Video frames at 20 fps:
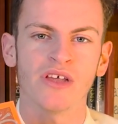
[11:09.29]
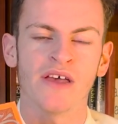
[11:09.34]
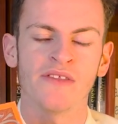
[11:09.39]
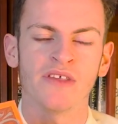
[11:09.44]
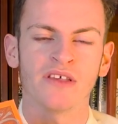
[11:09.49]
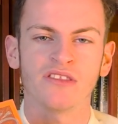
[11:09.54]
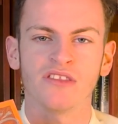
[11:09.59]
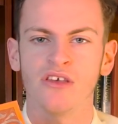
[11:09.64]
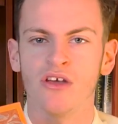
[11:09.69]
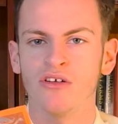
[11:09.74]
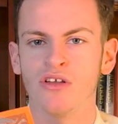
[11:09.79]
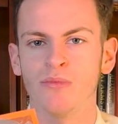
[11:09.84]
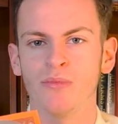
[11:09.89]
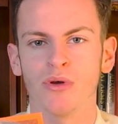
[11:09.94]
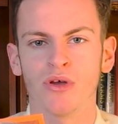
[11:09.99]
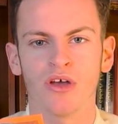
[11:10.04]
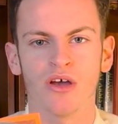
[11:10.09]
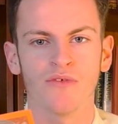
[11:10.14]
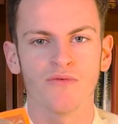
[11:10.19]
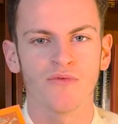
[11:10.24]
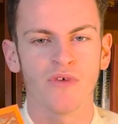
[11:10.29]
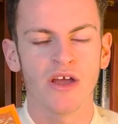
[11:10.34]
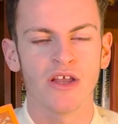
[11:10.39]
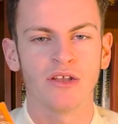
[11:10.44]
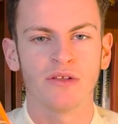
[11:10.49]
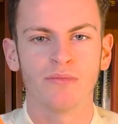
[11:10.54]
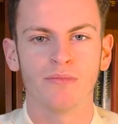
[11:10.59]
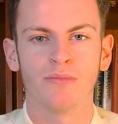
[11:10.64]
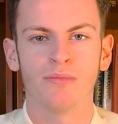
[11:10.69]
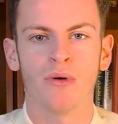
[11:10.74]
and that's the only book I've read
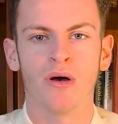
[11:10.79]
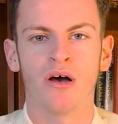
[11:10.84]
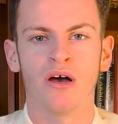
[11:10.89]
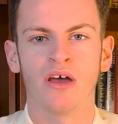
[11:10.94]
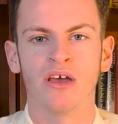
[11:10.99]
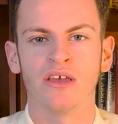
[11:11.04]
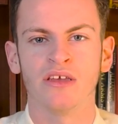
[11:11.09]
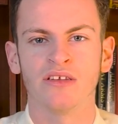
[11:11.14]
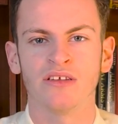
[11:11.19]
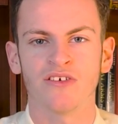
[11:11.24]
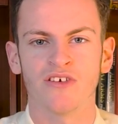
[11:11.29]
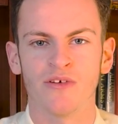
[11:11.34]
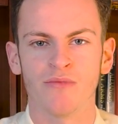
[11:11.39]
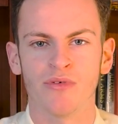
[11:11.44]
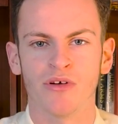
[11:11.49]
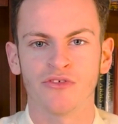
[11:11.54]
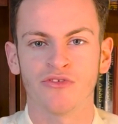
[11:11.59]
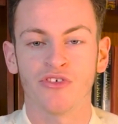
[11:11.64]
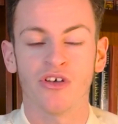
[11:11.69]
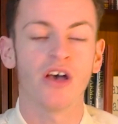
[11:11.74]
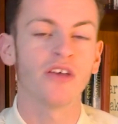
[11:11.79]
by Terry Pratchett,